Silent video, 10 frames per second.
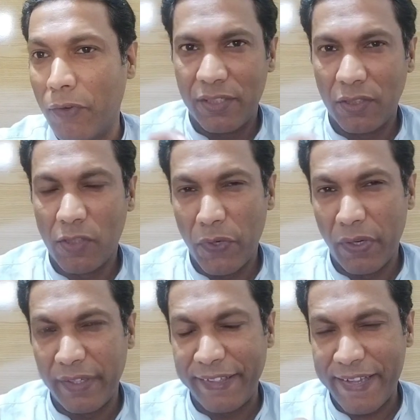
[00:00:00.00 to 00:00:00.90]
The international
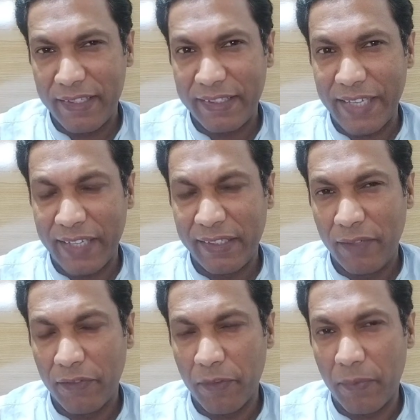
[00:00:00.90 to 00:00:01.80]
community has
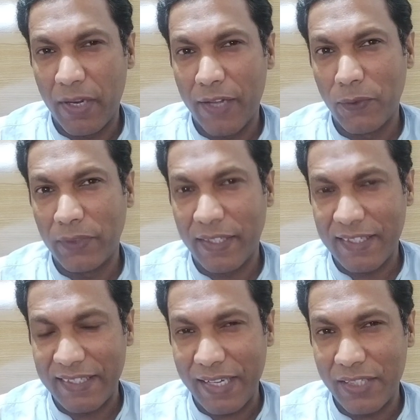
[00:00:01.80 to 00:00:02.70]
rejected Farmajo's
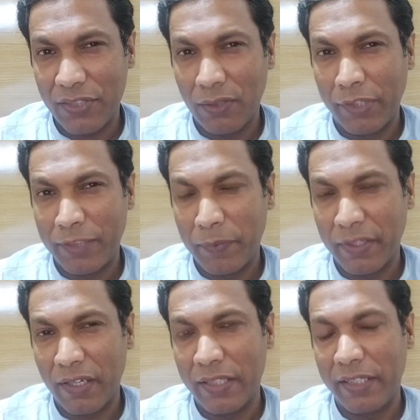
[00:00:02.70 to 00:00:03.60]
extension, which has been
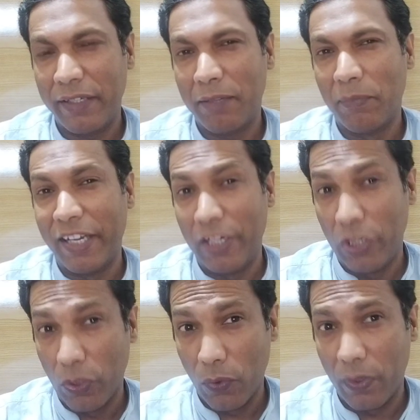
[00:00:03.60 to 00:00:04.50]
granted by
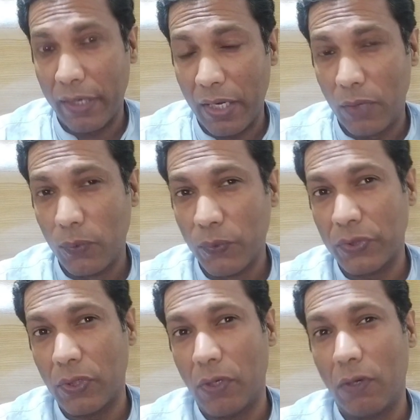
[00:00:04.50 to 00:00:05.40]
lower
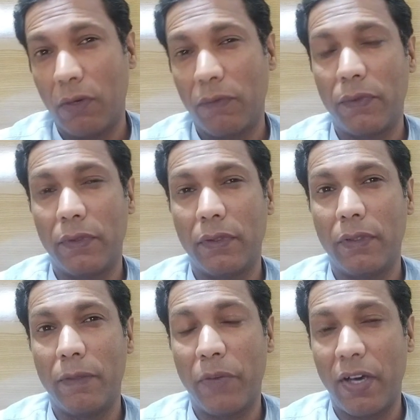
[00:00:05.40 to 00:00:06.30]
house of
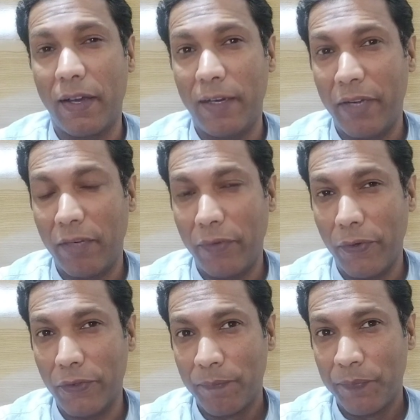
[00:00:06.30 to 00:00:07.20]
parliament,
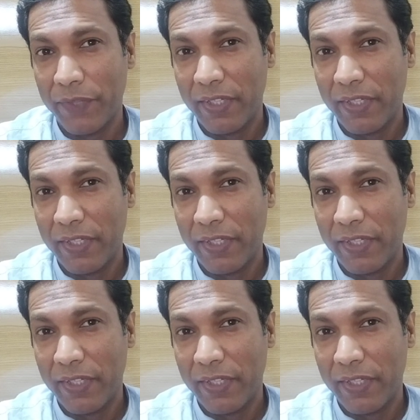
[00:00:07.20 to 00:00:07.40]
viewers.